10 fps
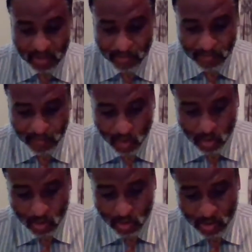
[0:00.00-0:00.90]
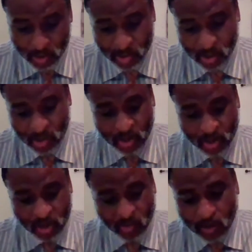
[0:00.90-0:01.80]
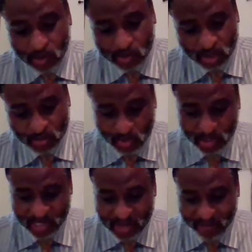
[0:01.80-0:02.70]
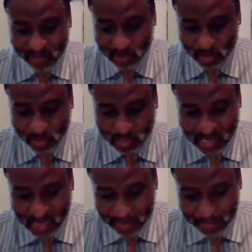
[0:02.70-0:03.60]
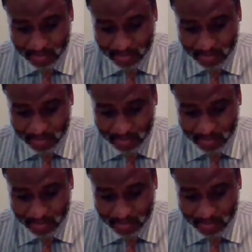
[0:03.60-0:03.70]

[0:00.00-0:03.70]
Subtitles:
Four, we are also supporting efforts to scale up